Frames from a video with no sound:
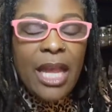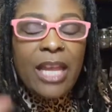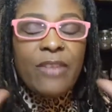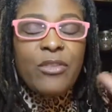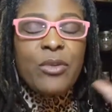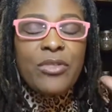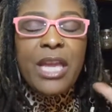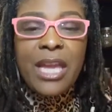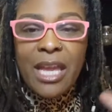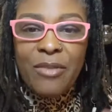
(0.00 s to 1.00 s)
if you're
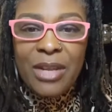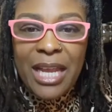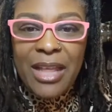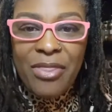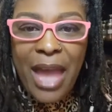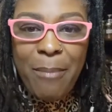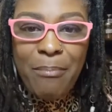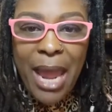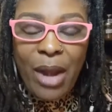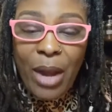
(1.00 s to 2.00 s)
thinking of it in that
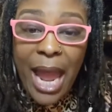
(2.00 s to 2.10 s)
manner.